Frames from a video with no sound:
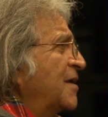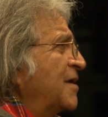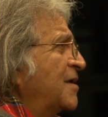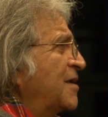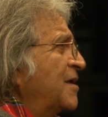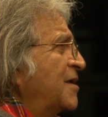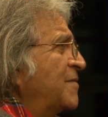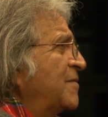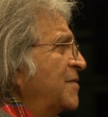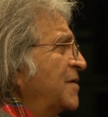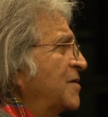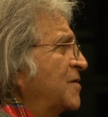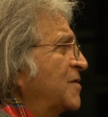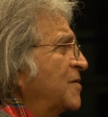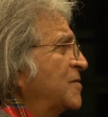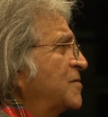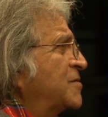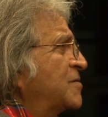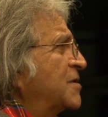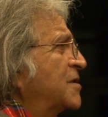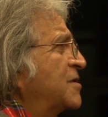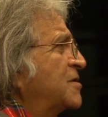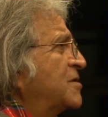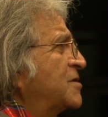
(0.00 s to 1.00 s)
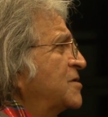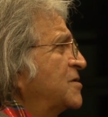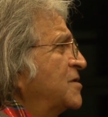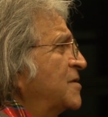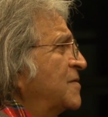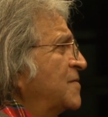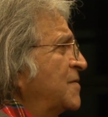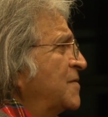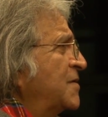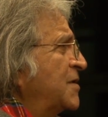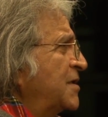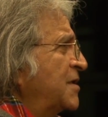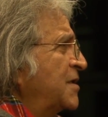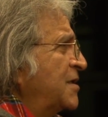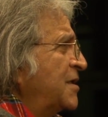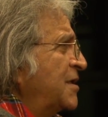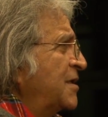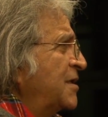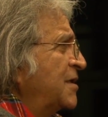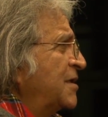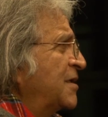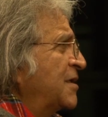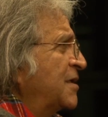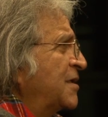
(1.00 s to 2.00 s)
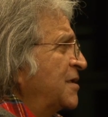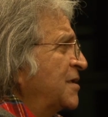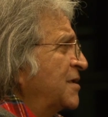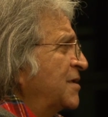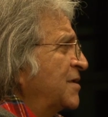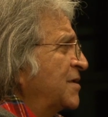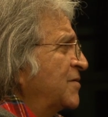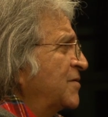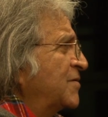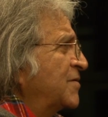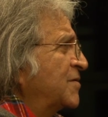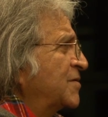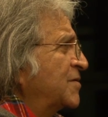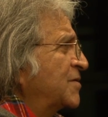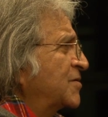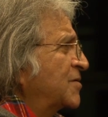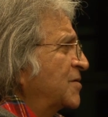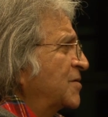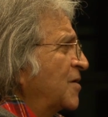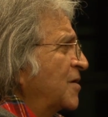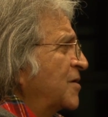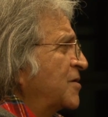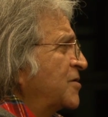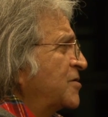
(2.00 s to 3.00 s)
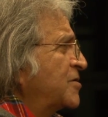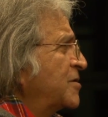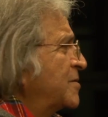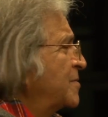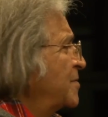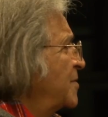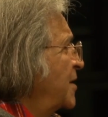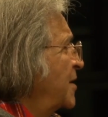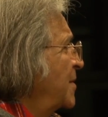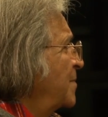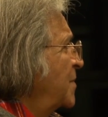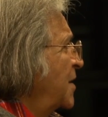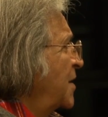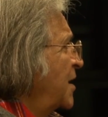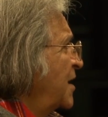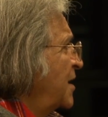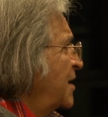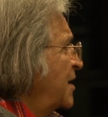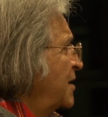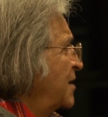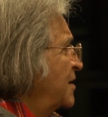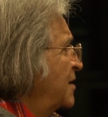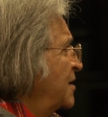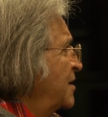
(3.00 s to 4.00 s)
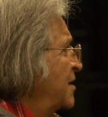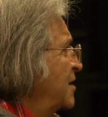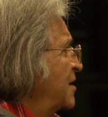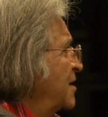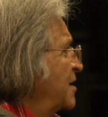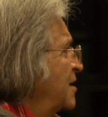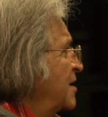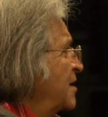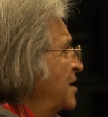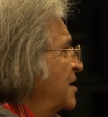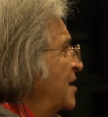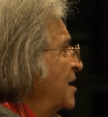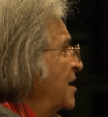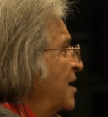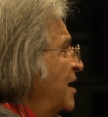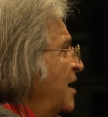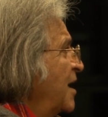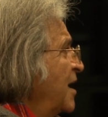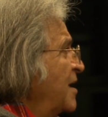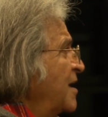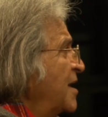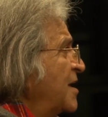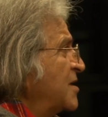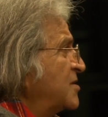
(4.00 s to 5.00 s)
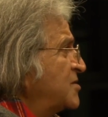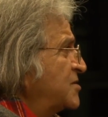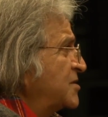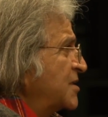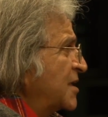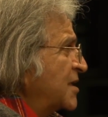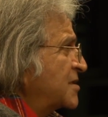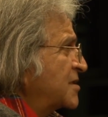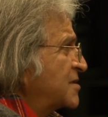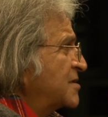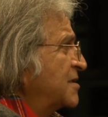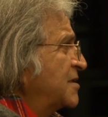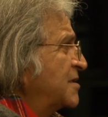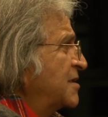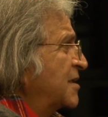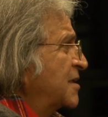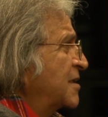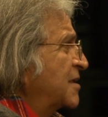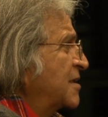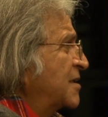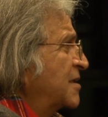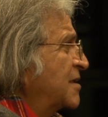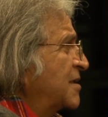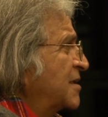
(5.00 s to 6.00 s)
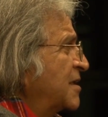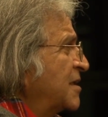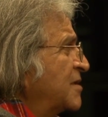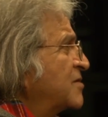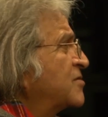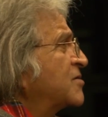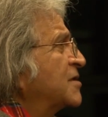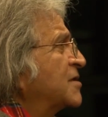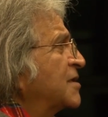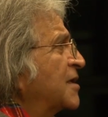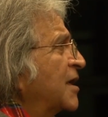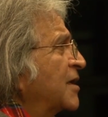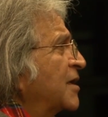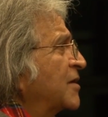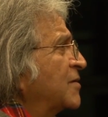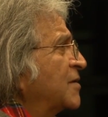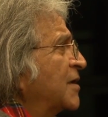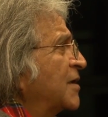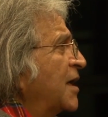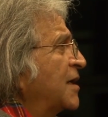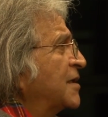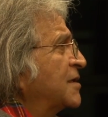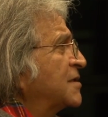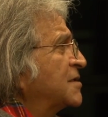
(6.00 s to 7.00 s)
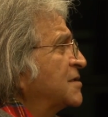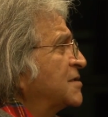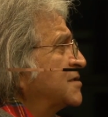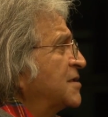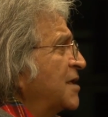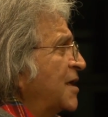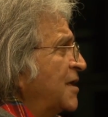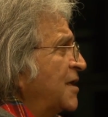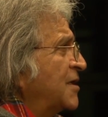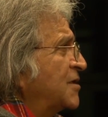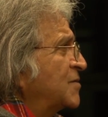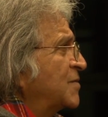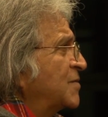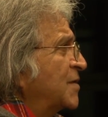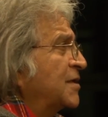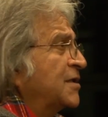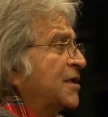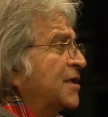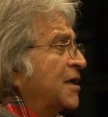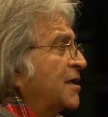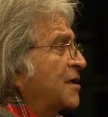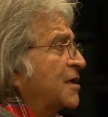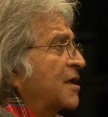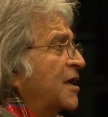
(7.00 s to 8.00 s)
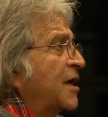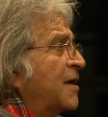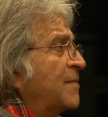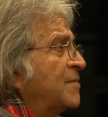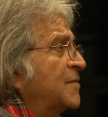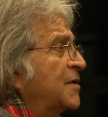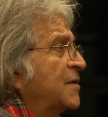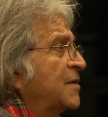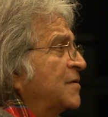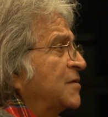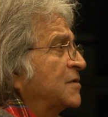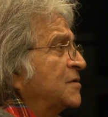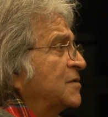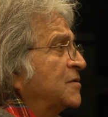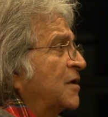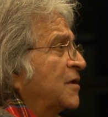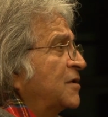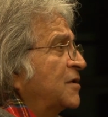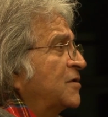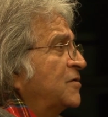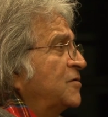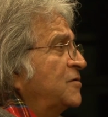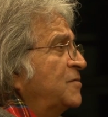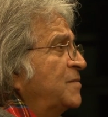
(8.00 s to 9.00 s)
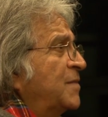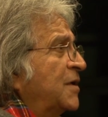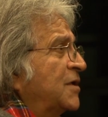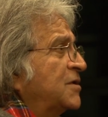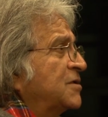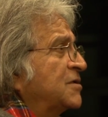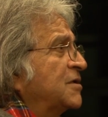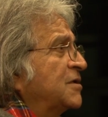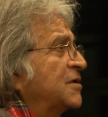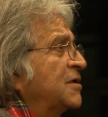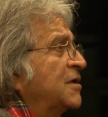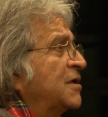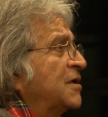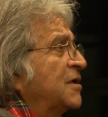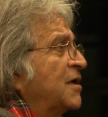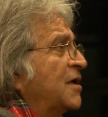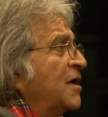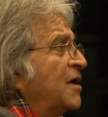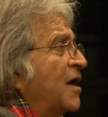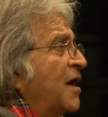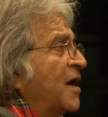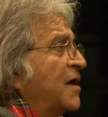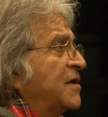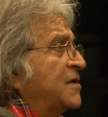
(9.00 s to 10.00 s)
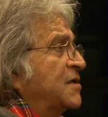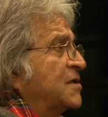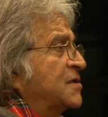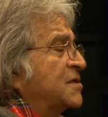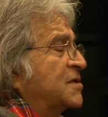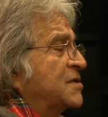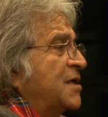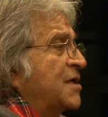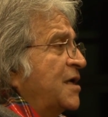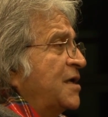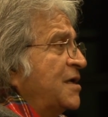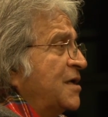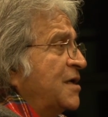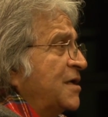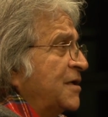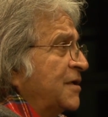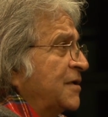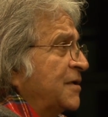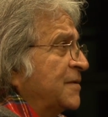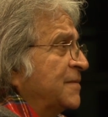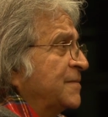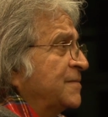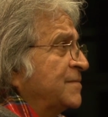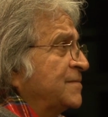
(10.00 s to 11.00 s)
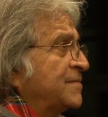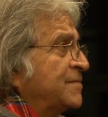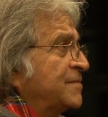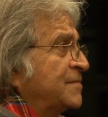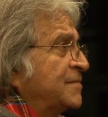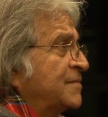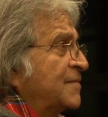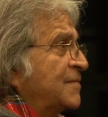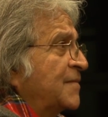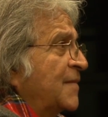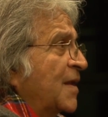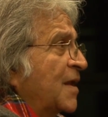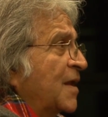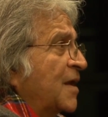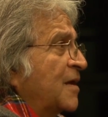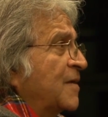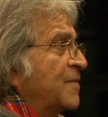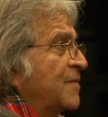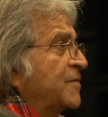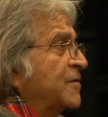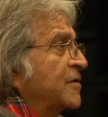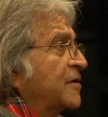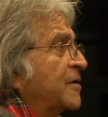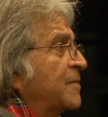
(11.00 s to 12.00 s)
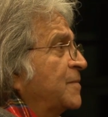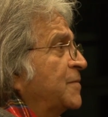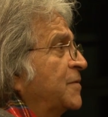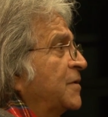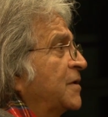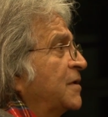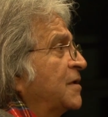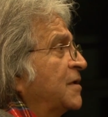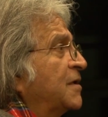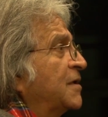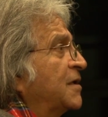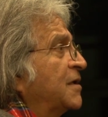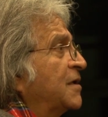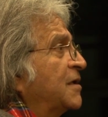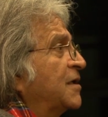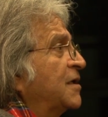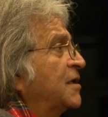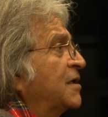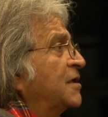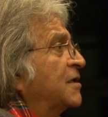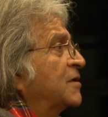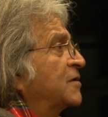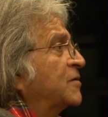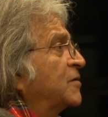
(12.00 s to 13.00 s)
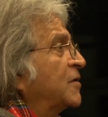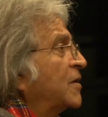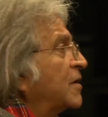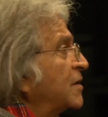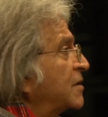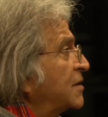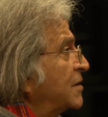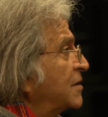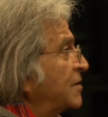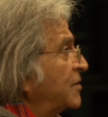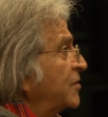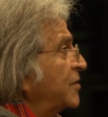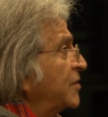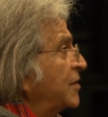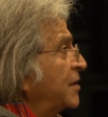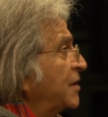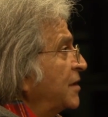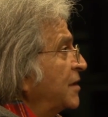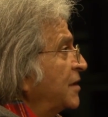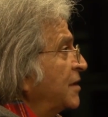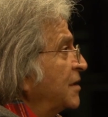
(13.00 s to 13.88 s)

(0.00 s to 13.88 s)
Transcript: leaving whole tradition of learning and scholarship there behind, and adjust in a country like United States. But at that time, there was not too much understanding of European legal thought and theory.